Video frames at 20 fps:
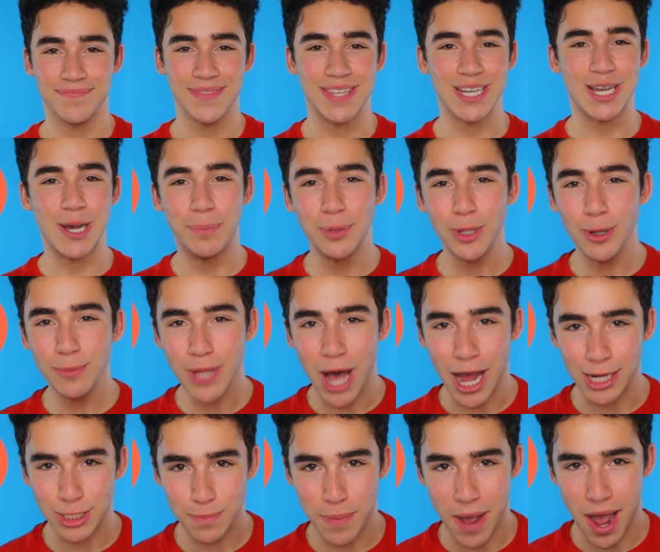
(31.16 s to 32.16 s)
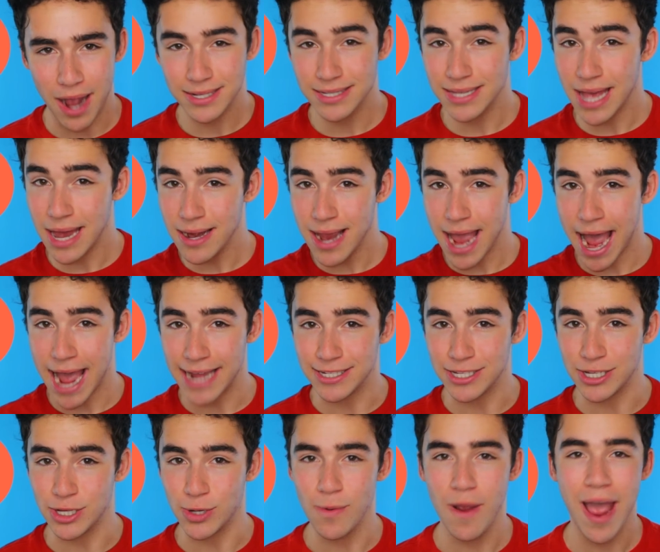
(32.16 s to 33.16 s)
The Kebloom Launchbox then
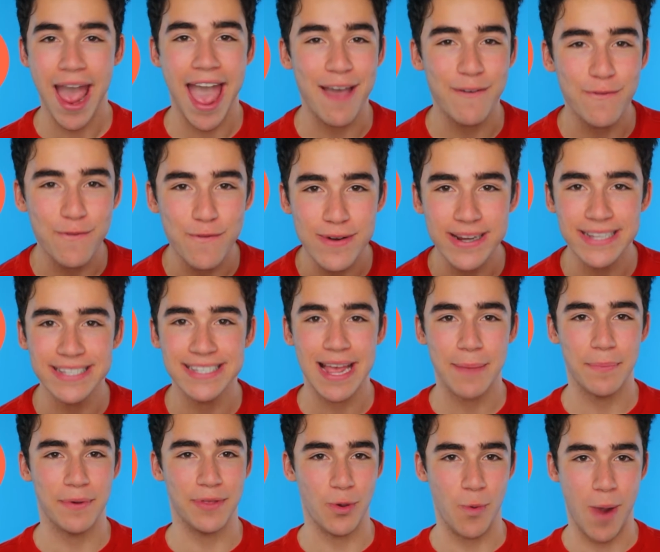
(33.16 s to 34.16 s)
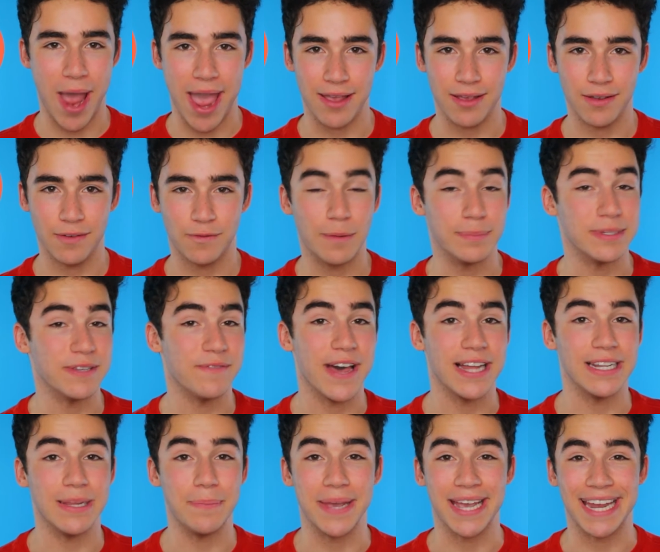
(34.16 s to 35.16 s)
guides you every step of the way, from
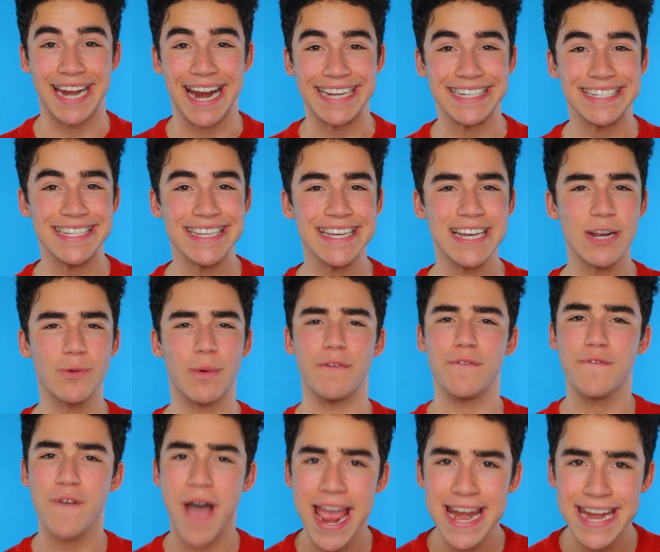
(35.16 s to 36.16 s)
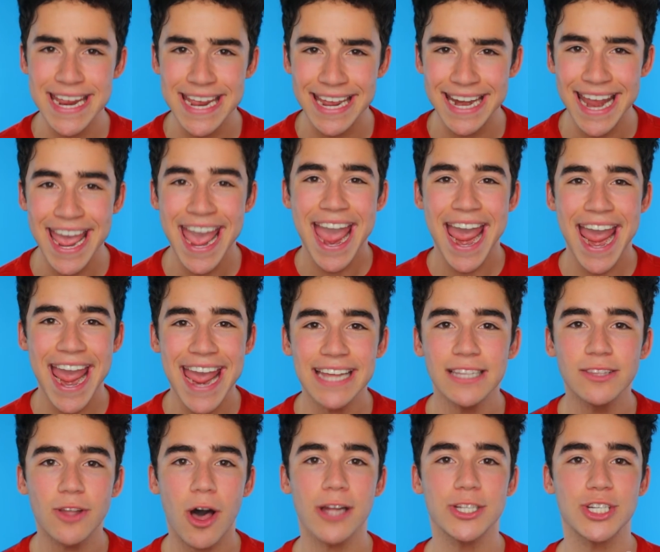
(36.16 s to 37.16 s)
developing an idea, refining it,
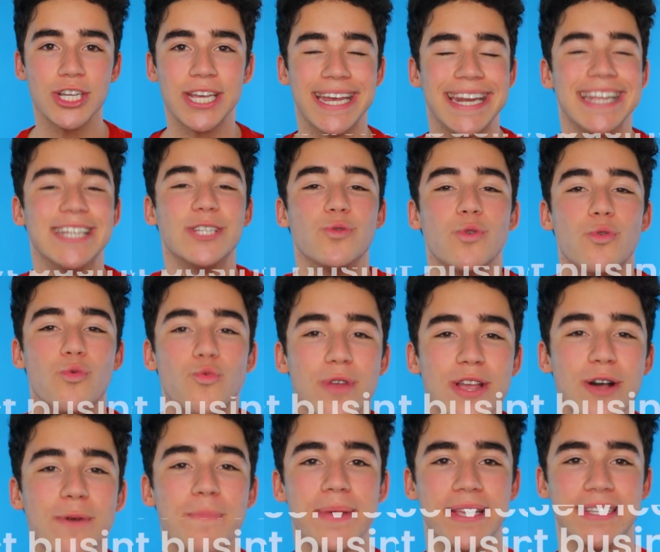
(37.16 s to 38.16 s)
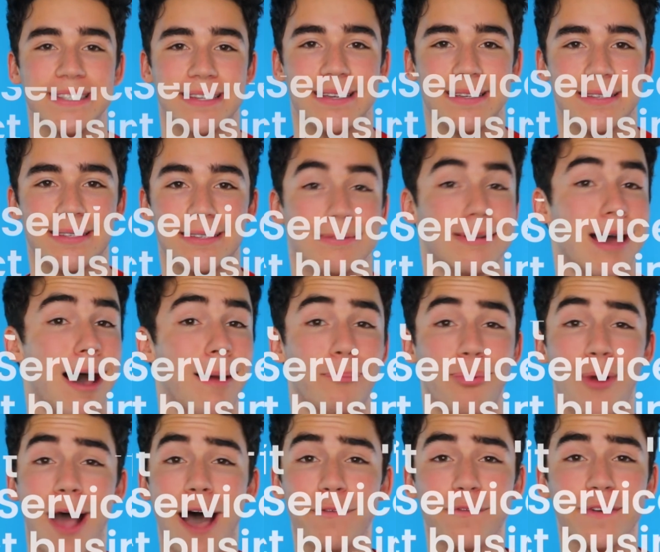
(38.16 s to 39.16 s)
and launching it into a real business,
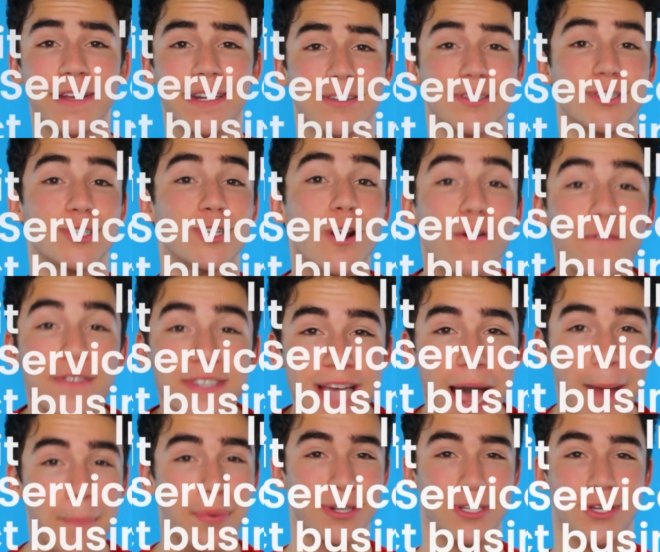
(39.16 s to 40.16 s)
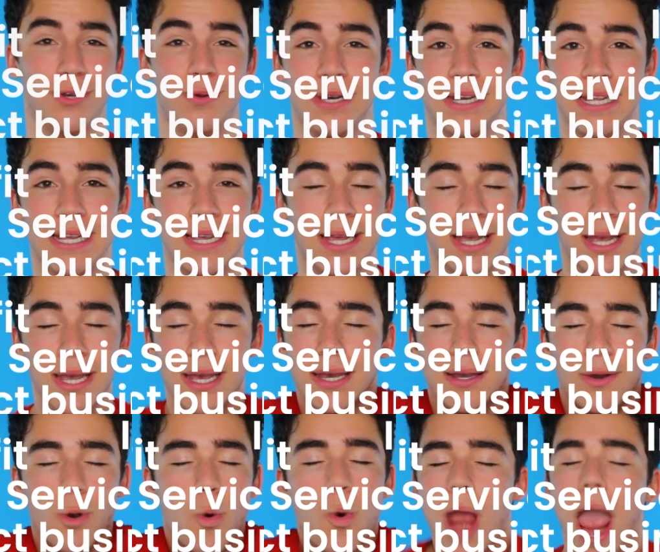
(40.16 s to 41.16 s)
nonprofit, service opportunity,
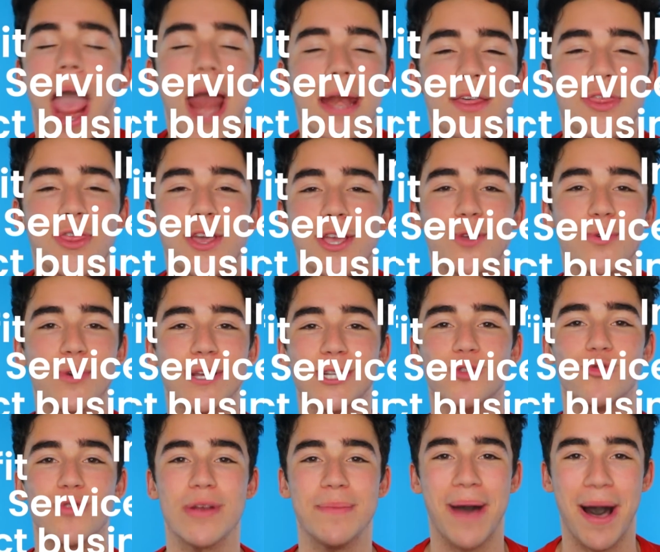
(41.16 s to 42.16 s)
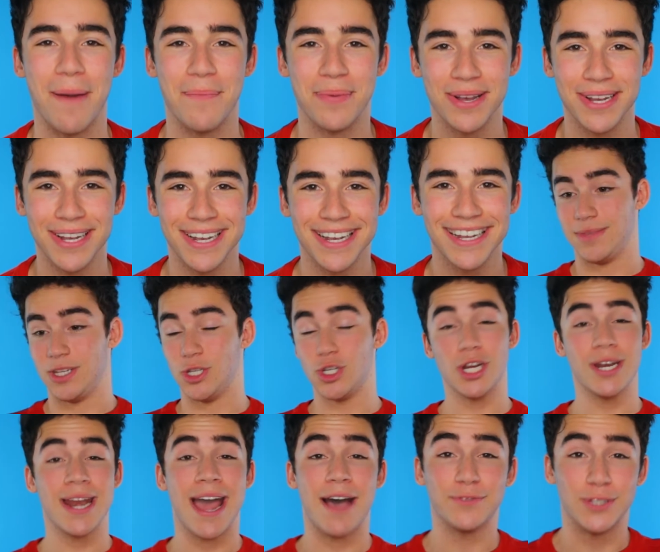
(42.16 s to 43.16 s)
or anything you can dream up. You
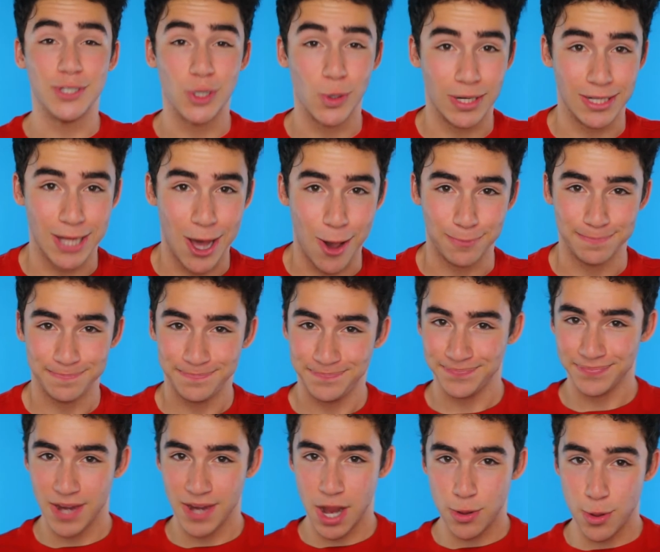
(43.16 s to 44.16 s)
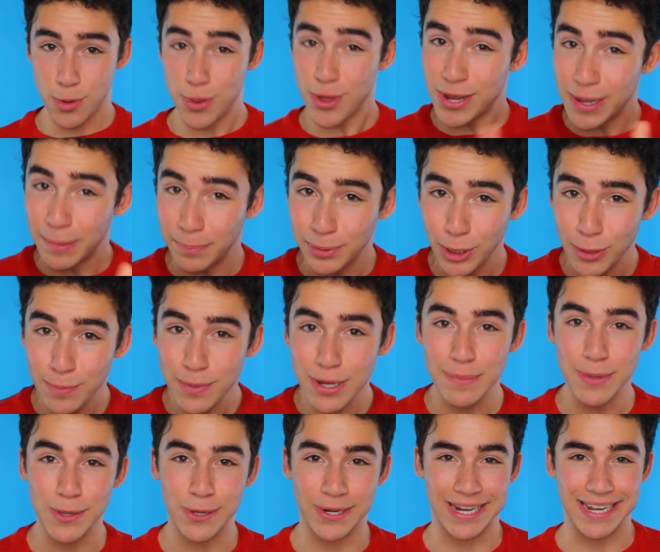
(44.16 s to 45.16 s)
shouldn't have to do it alone. Through the Kebloom
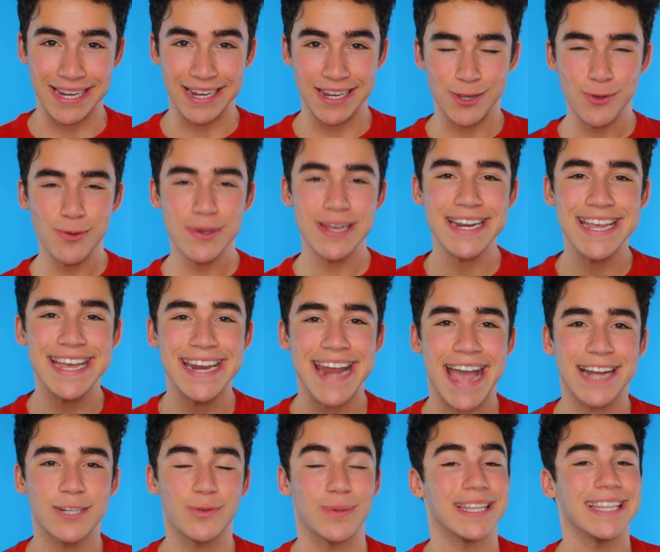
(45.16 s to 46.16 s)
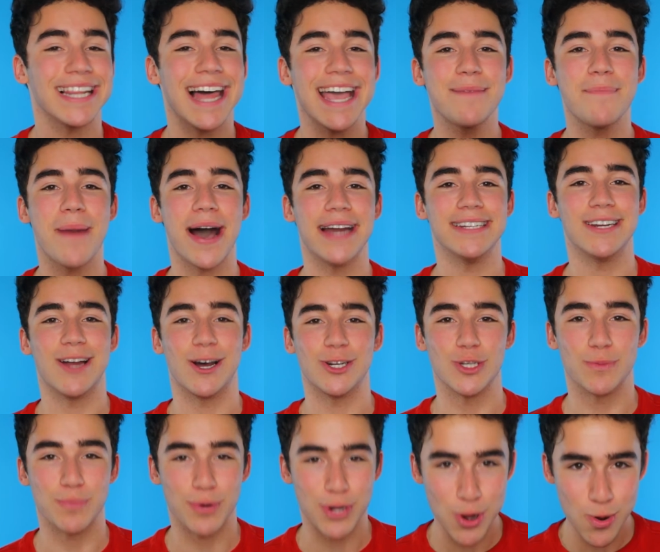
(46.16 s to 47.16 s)
community, you can connect with like-minded
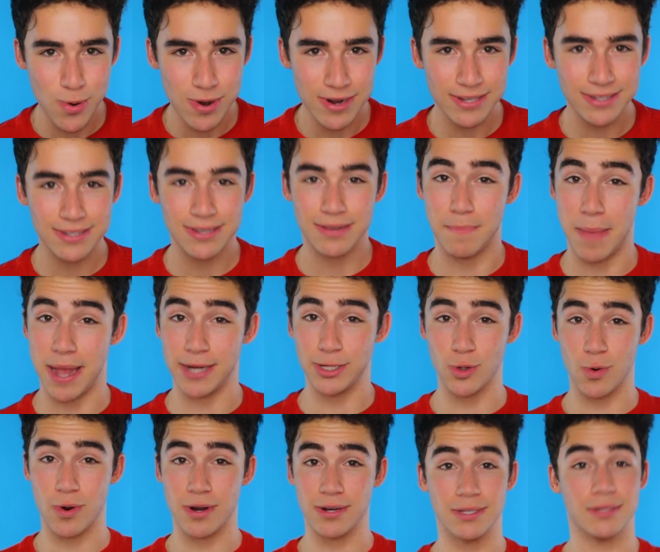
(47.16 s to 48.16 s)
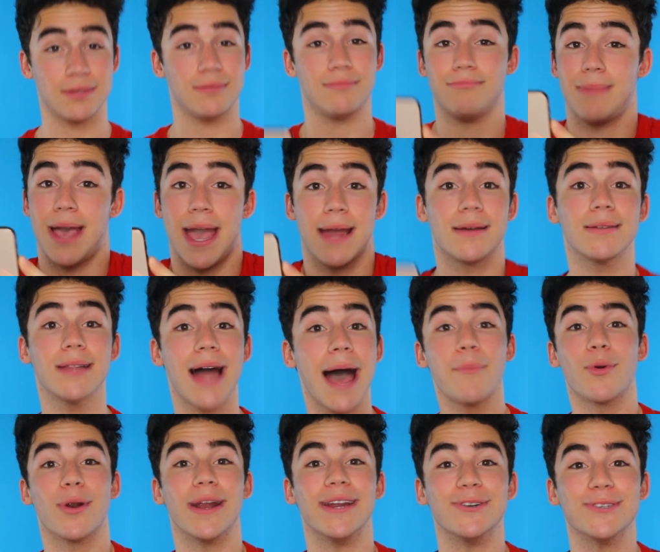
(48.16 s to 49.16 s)
entrepreneurs, mentors, and
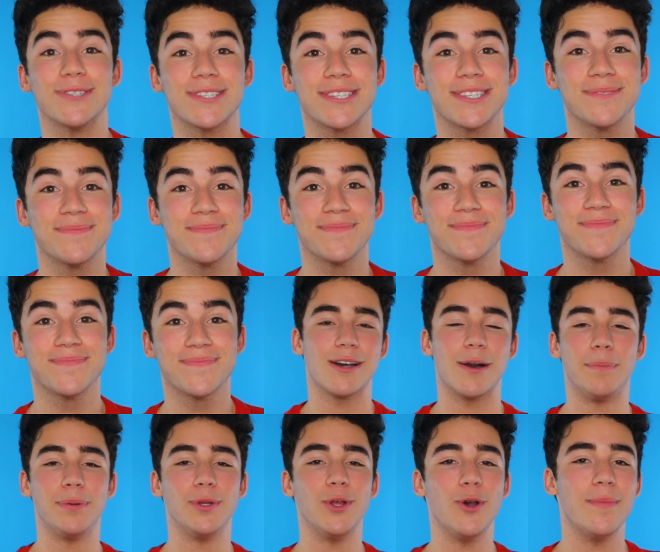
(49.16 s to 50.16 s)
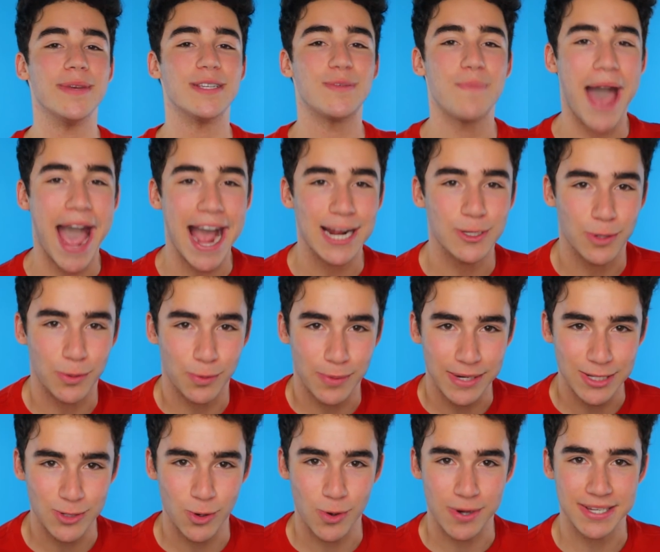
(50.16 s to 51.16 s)
collaborators. Kebloom is packed with
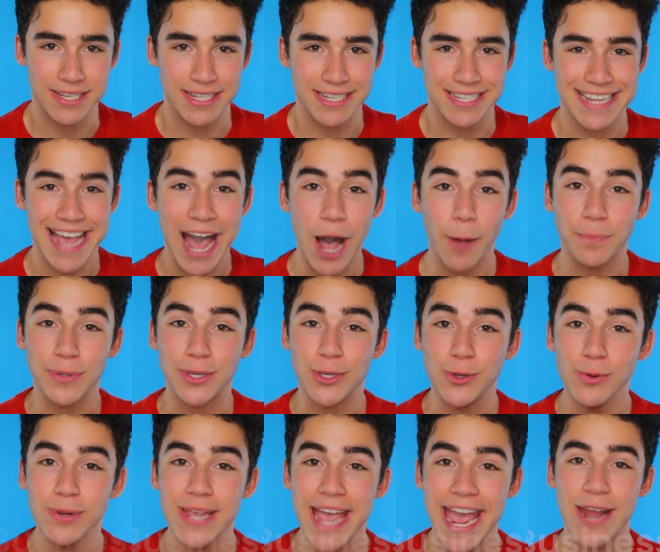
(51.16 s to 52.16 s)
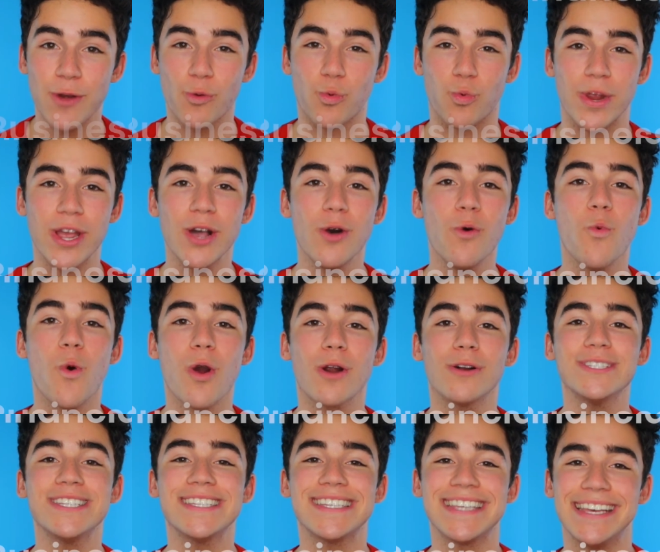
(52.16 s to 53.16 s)
resources to help you gain
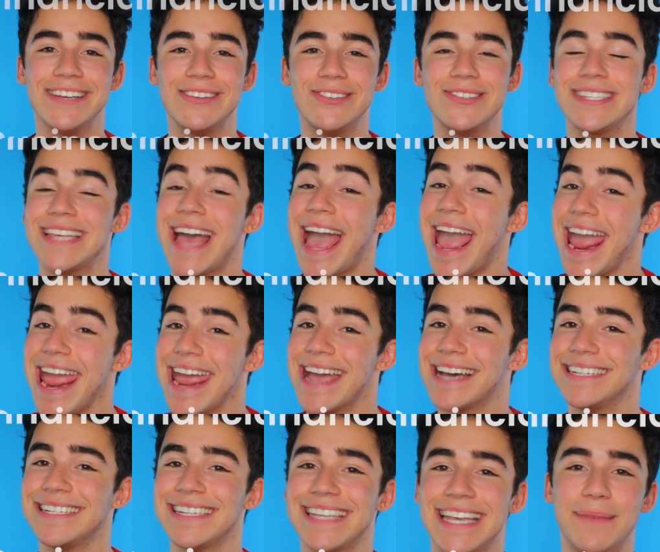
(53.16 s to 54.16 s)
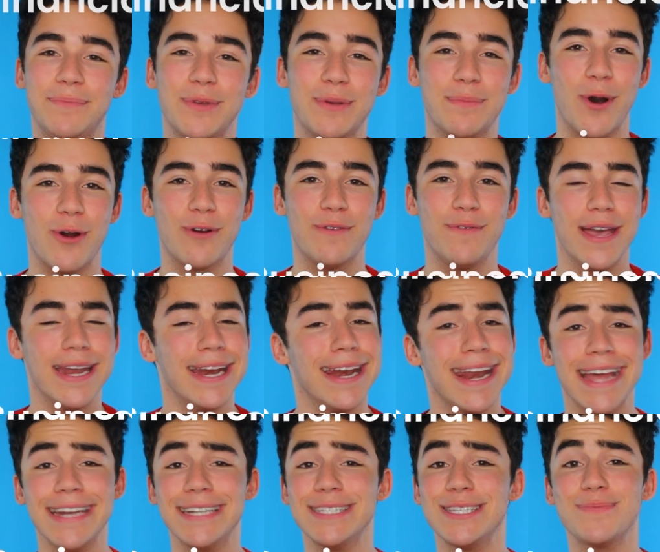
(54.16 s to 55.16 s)
real-world skills and keep you motivated
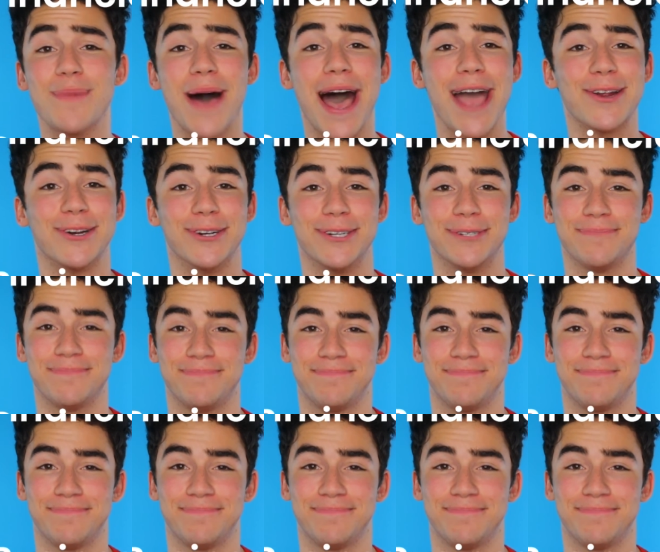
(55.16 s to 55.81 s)
and inspired.